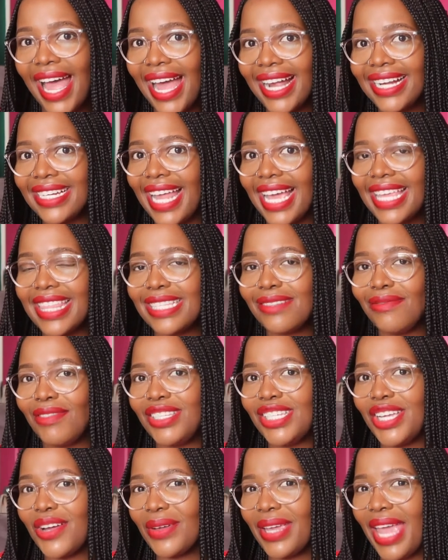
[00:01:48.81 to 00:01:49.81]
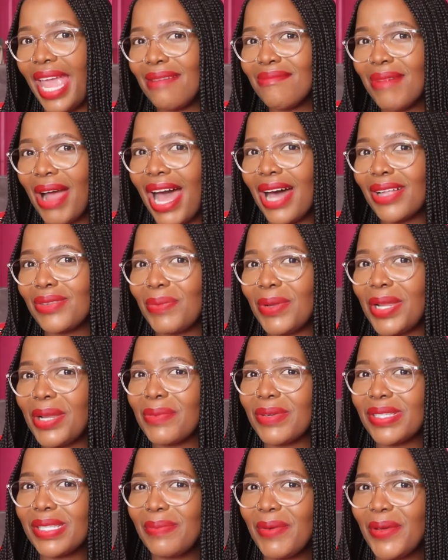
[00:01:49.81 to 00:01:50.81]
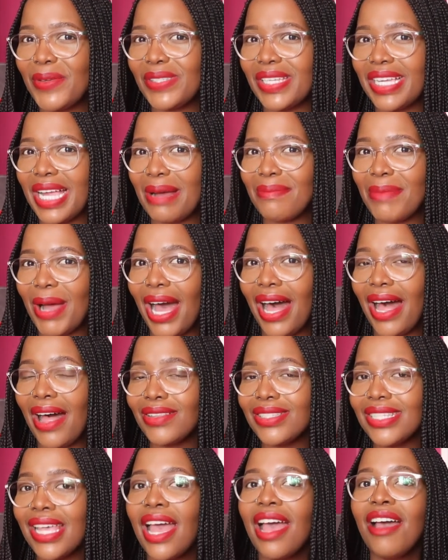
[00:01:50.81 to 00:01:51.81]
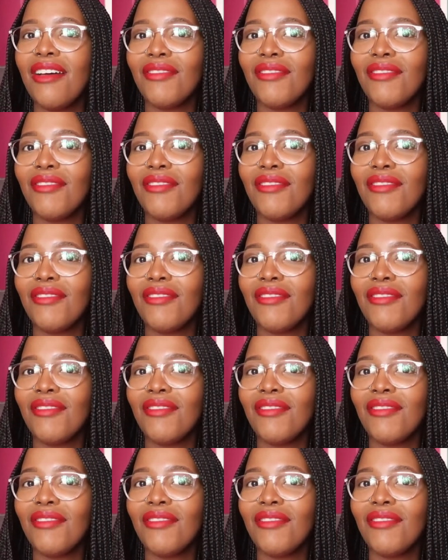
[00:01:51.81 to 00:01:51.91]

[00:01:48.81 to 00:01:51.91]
act like this video came out when it was supposed to come out.